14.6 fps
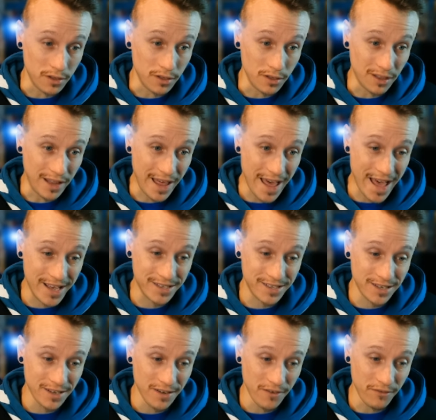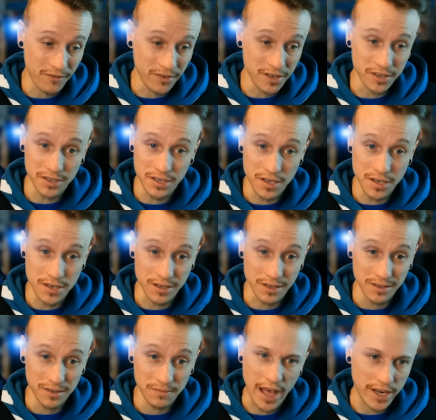the last finishing
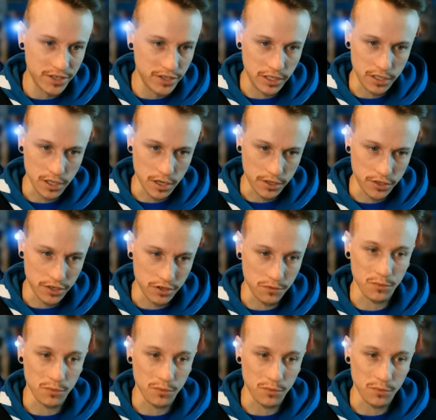flashy touch